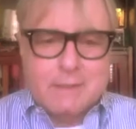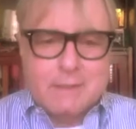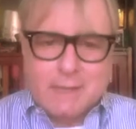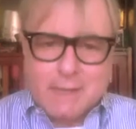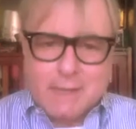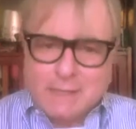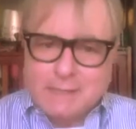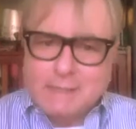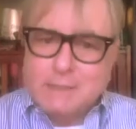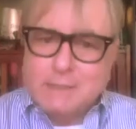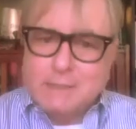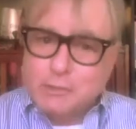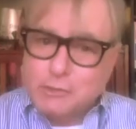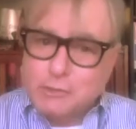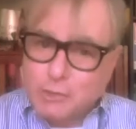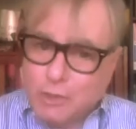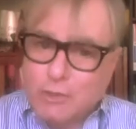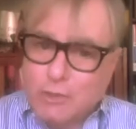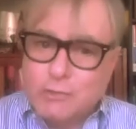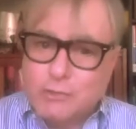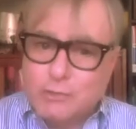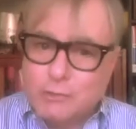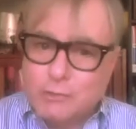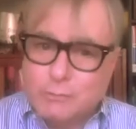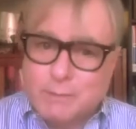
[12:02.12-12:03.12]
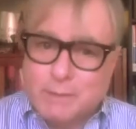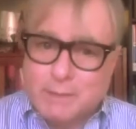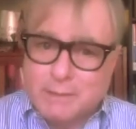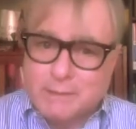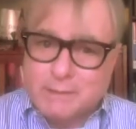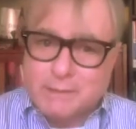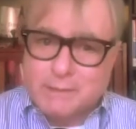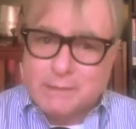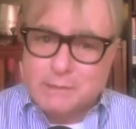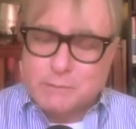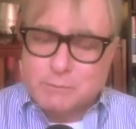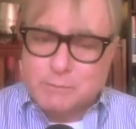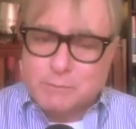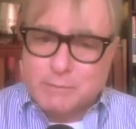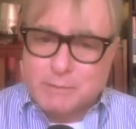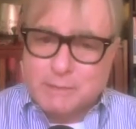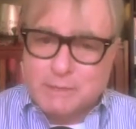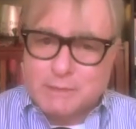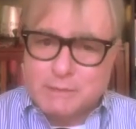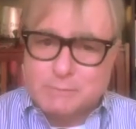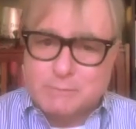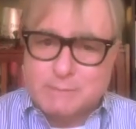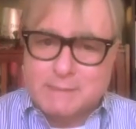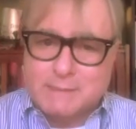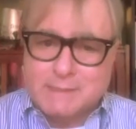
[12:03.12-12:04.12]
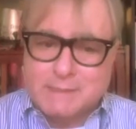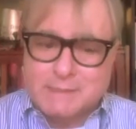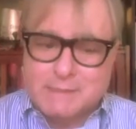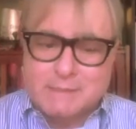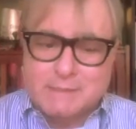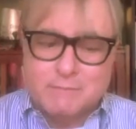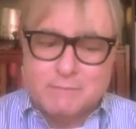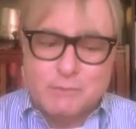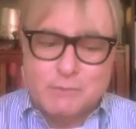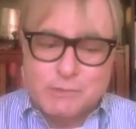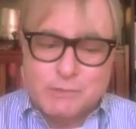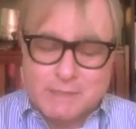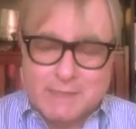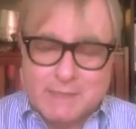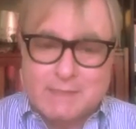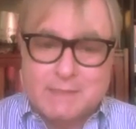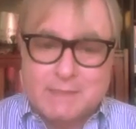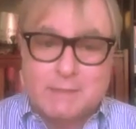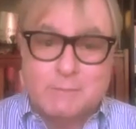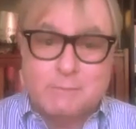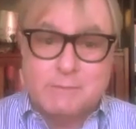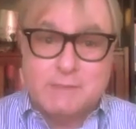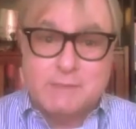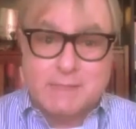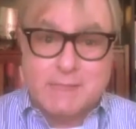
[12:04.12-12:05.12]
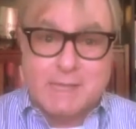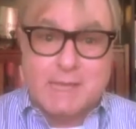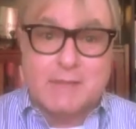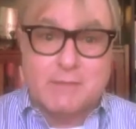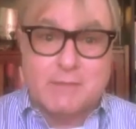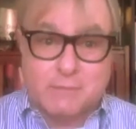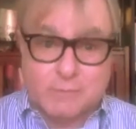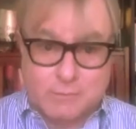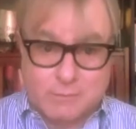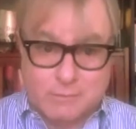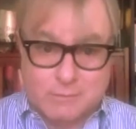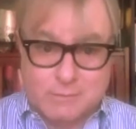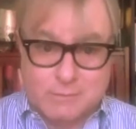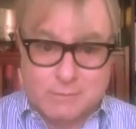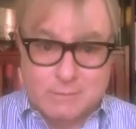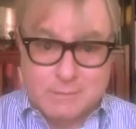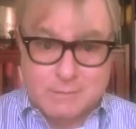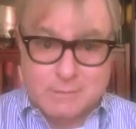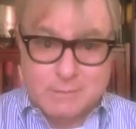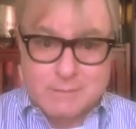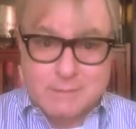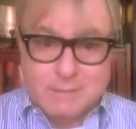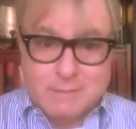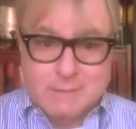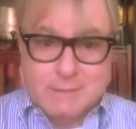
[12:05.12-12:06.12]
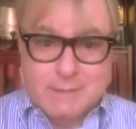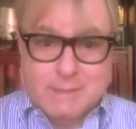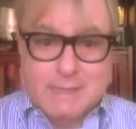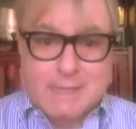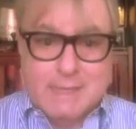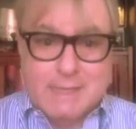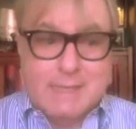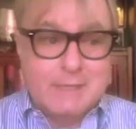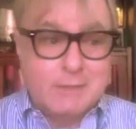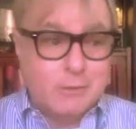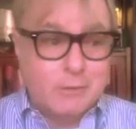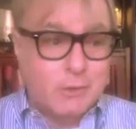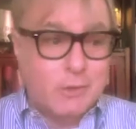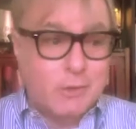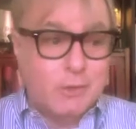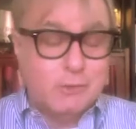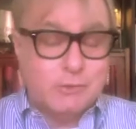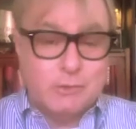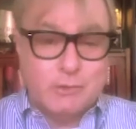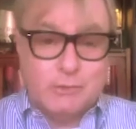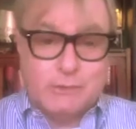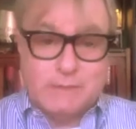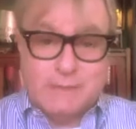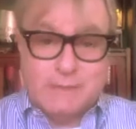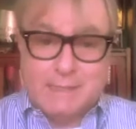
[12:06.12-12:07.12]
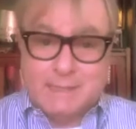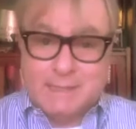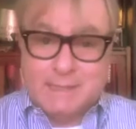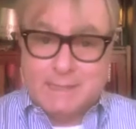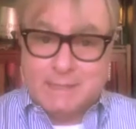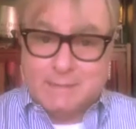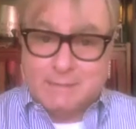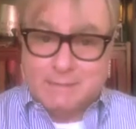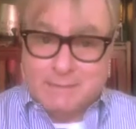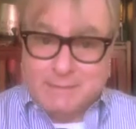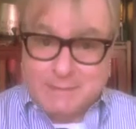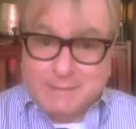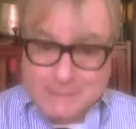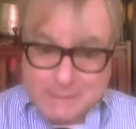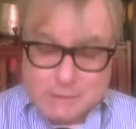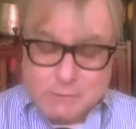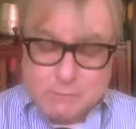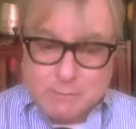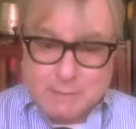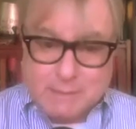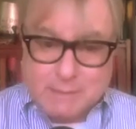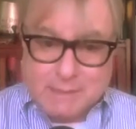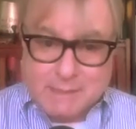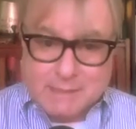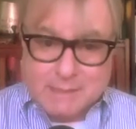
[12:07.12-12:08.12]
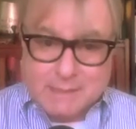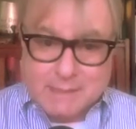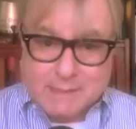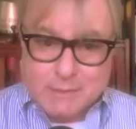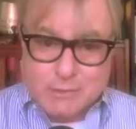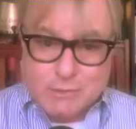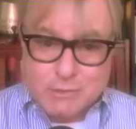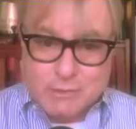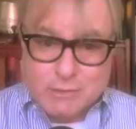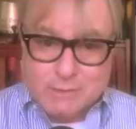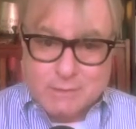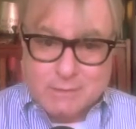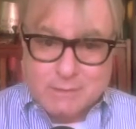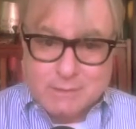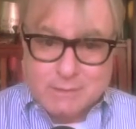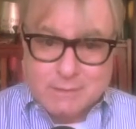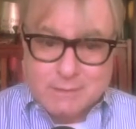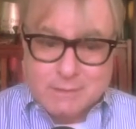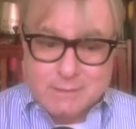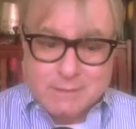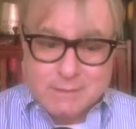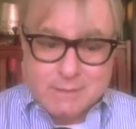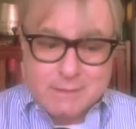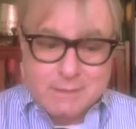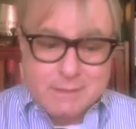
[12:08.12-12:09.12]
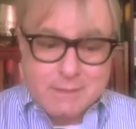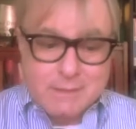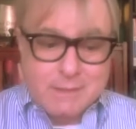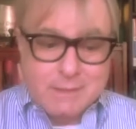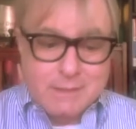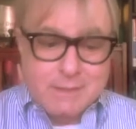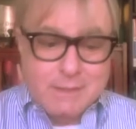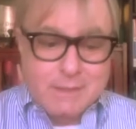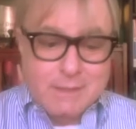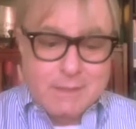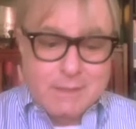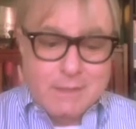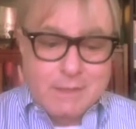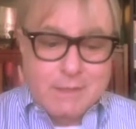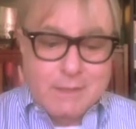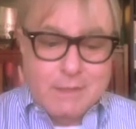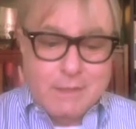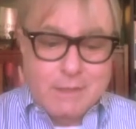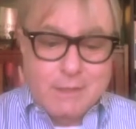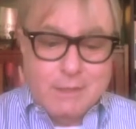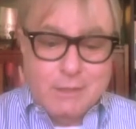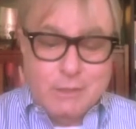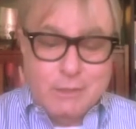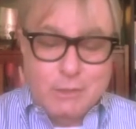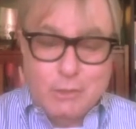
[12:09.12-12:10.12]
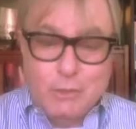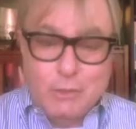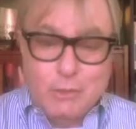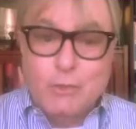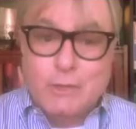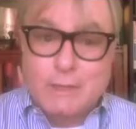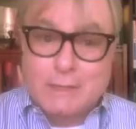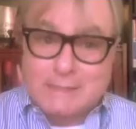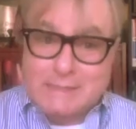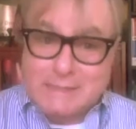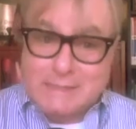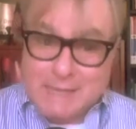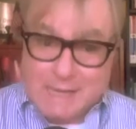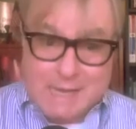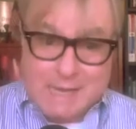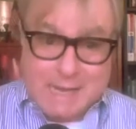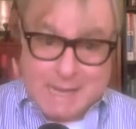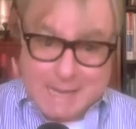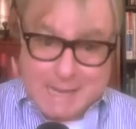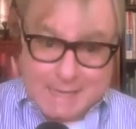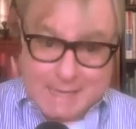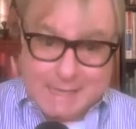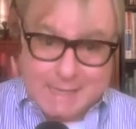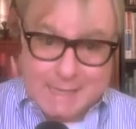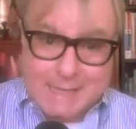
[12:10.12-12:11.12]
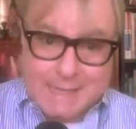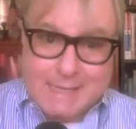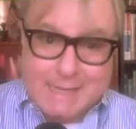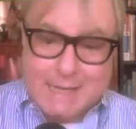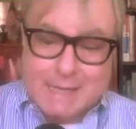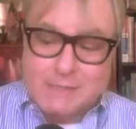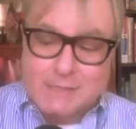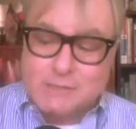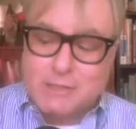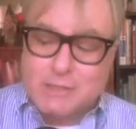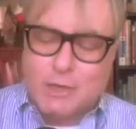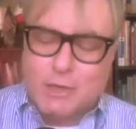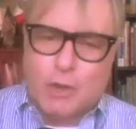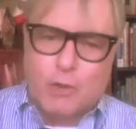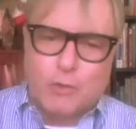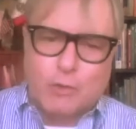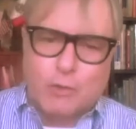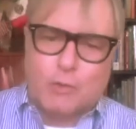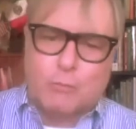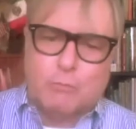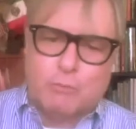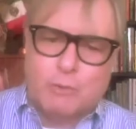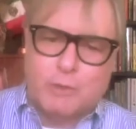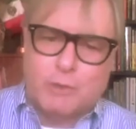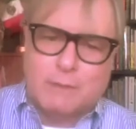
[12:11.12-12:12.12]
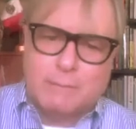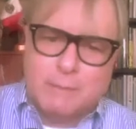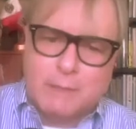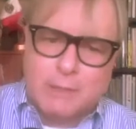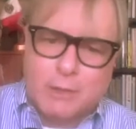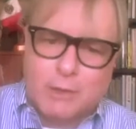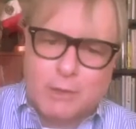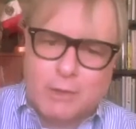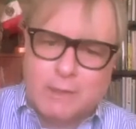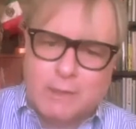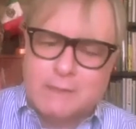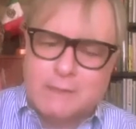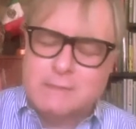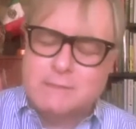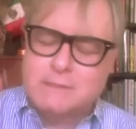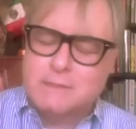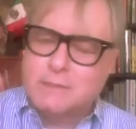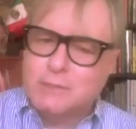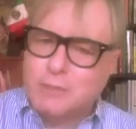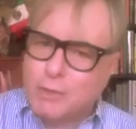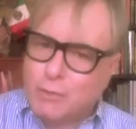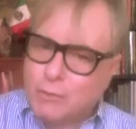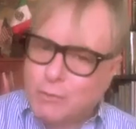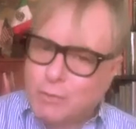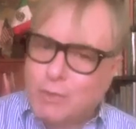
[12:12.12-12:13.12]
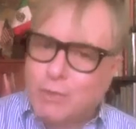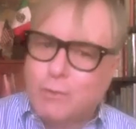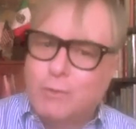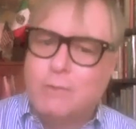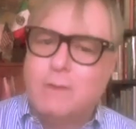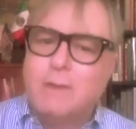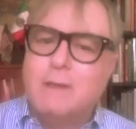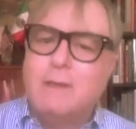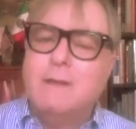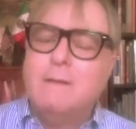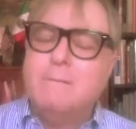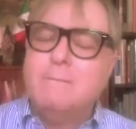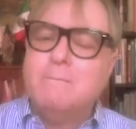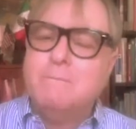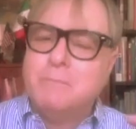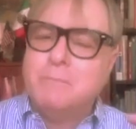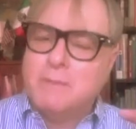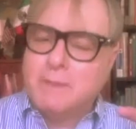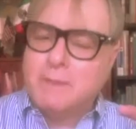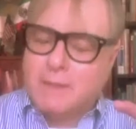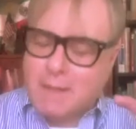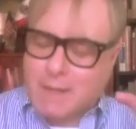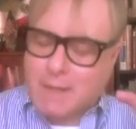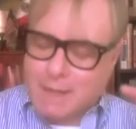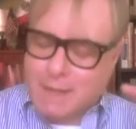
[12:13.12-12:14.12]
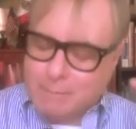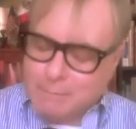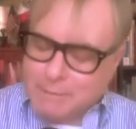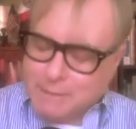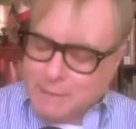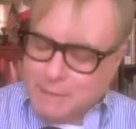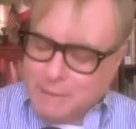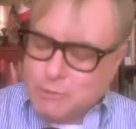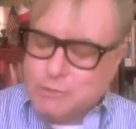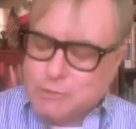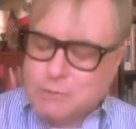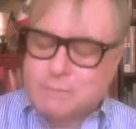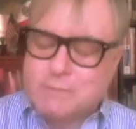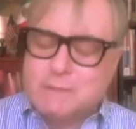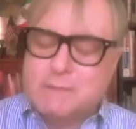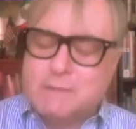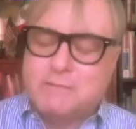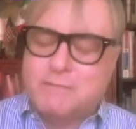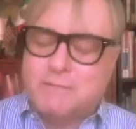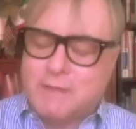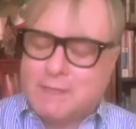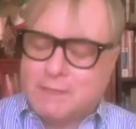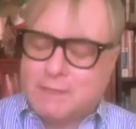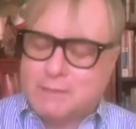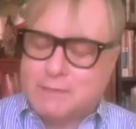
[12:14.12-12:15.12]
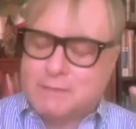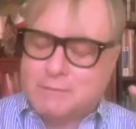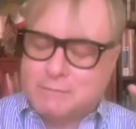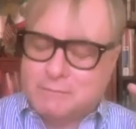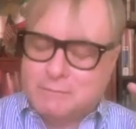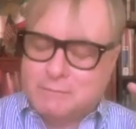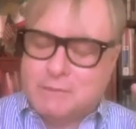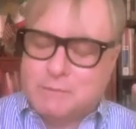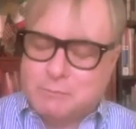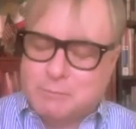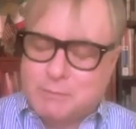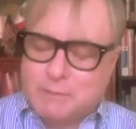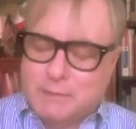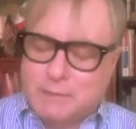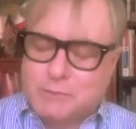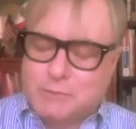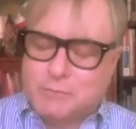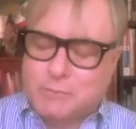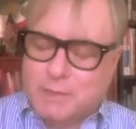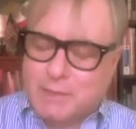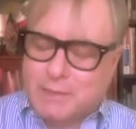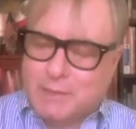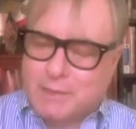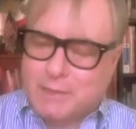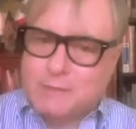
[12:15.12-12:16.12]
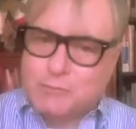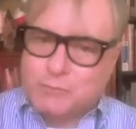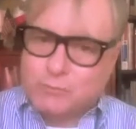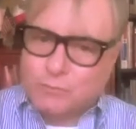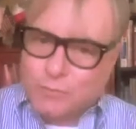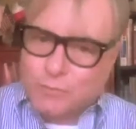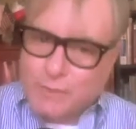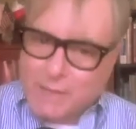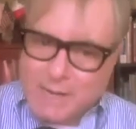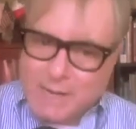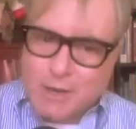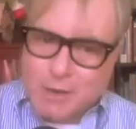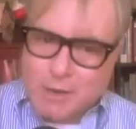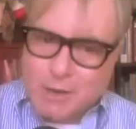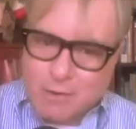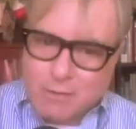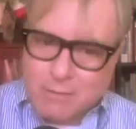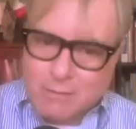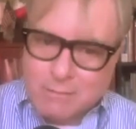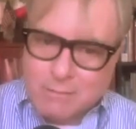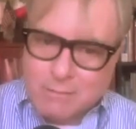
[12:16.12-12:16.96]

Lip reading: "I need to talk to you about these pills, because if you take them together, and you're also taking this medication, you could die." And I said, "Oh, you're putting me on." He said, "No. The combination of these pills, while it's rare,